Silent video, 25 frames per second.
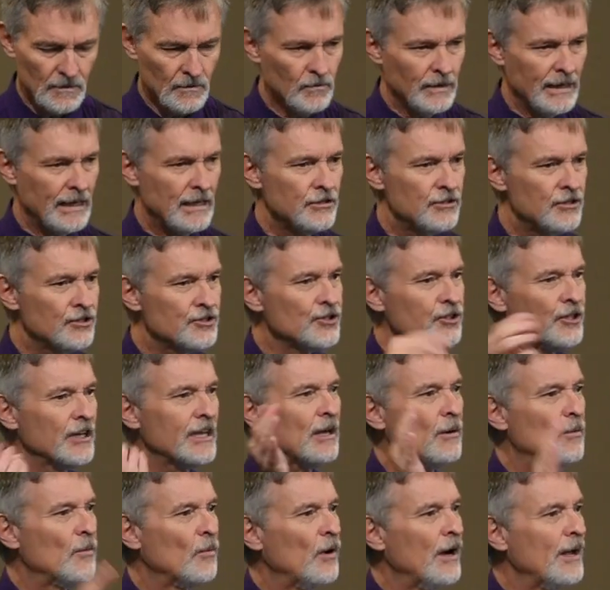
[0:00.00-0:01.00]
We can just look
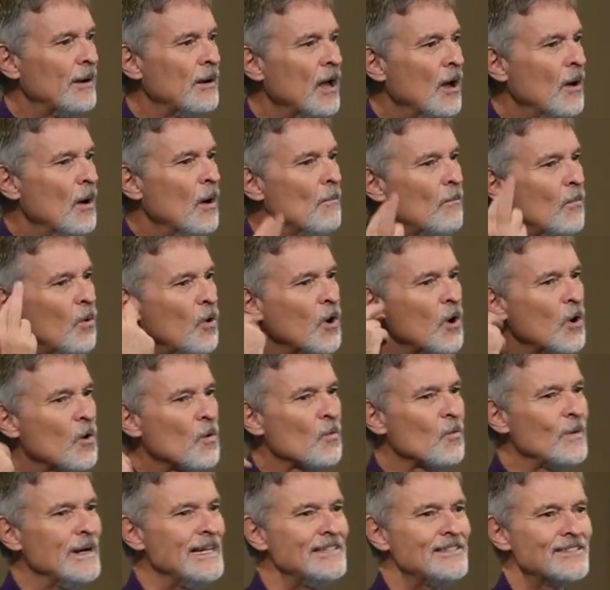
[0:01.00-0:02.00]
at one more
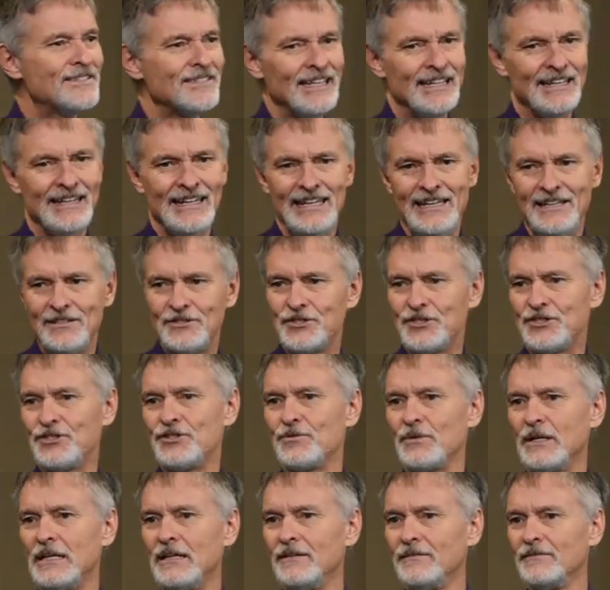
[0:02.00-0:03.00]
recent
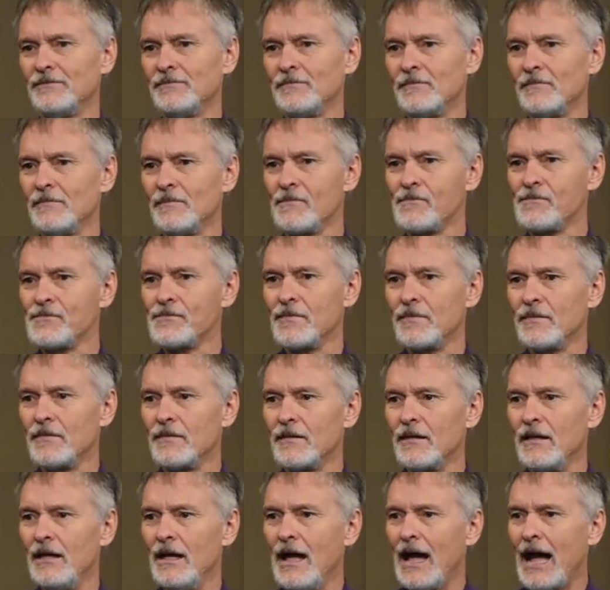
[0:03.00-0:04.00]
history.
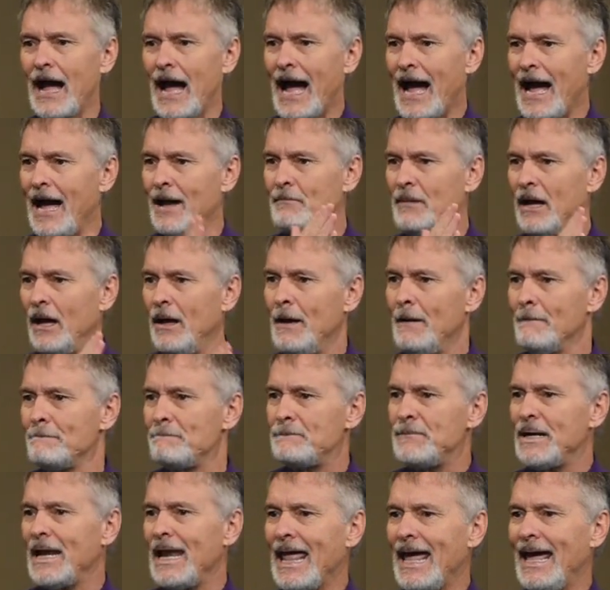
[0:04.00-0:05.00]
I'm
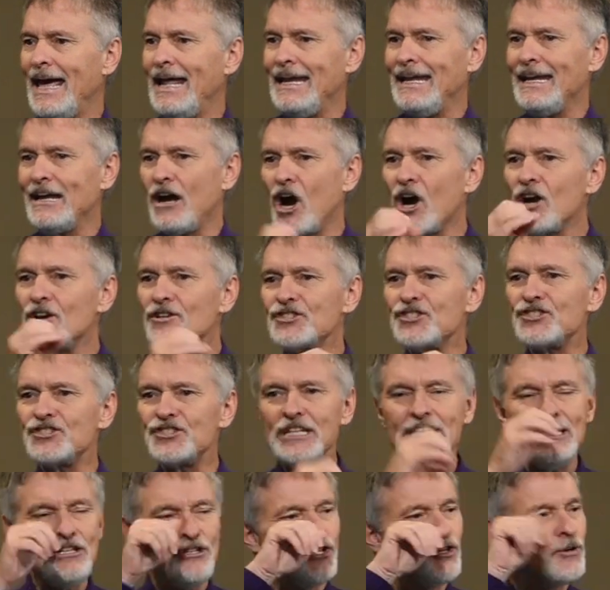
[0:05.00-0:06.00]
planning our
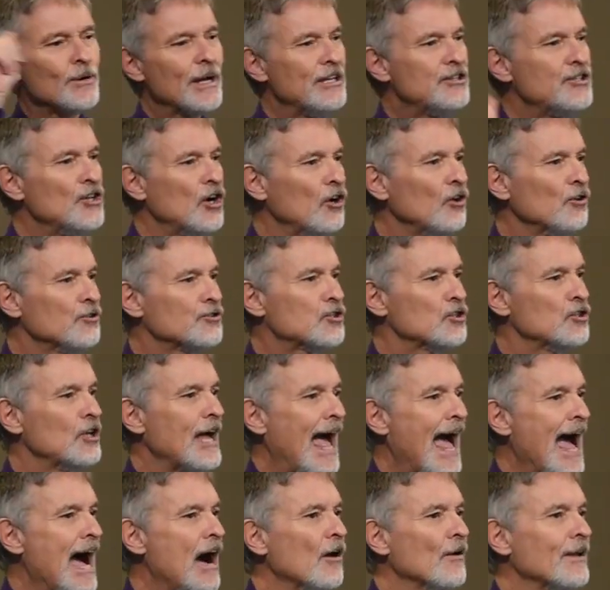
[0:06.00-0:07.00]
senior adult
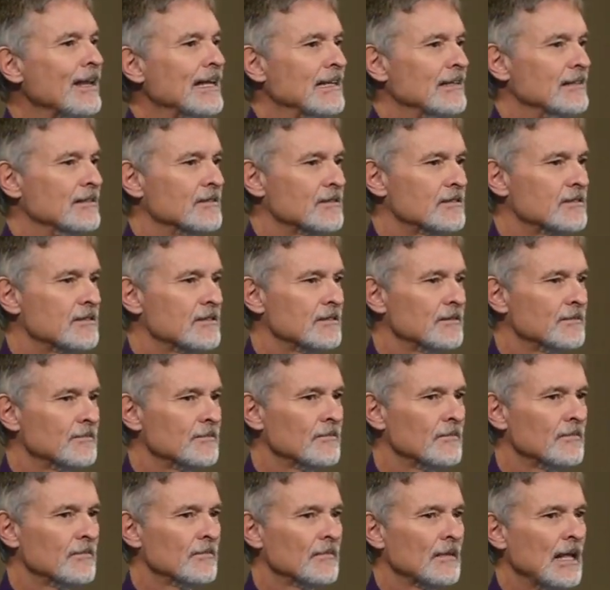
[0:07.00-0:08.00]
outings.
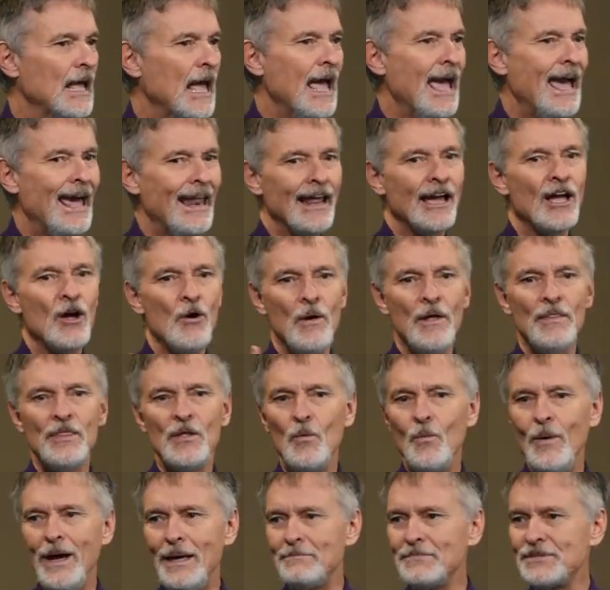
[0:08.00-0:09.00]
And I go on
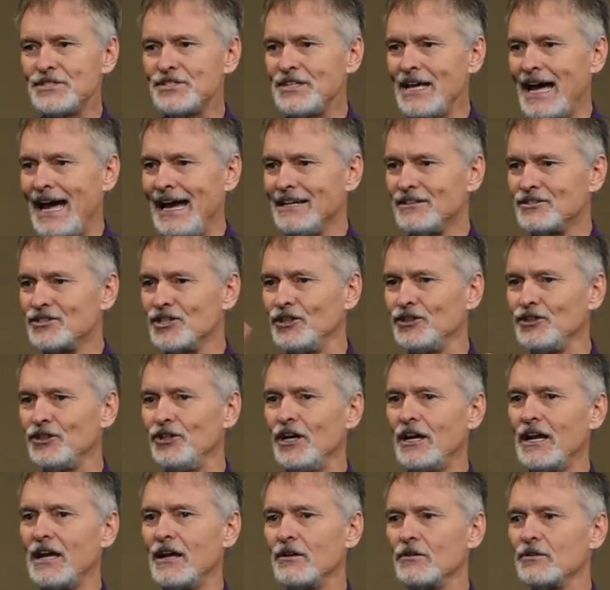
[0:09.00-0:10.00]
the website to
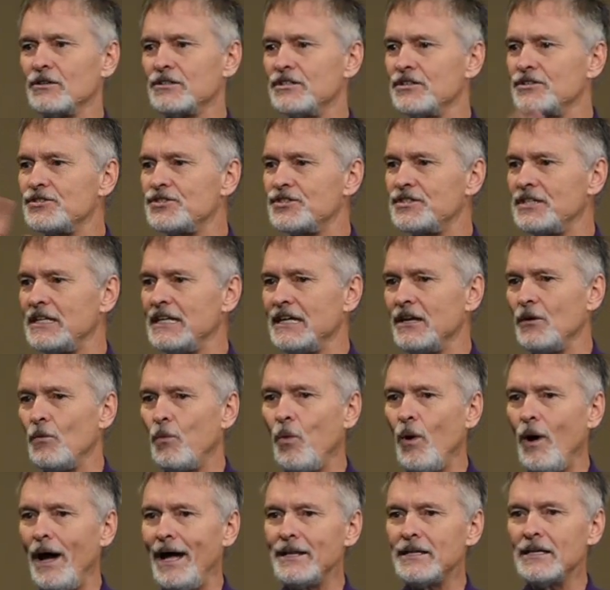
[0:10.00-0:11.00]
look to see
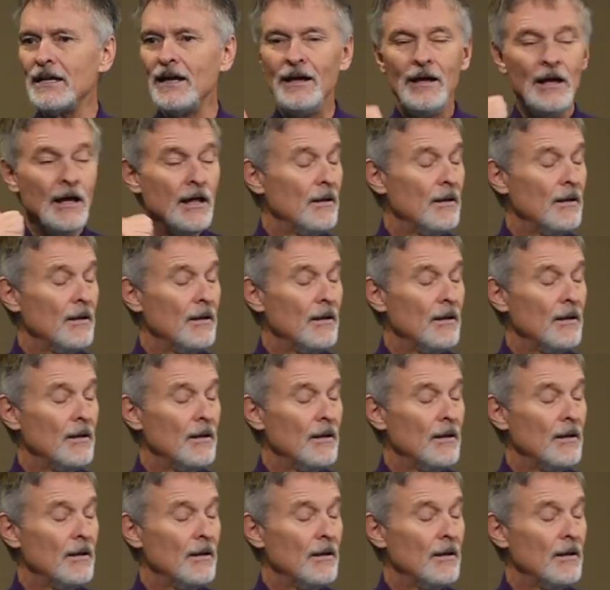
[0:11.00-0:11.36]
what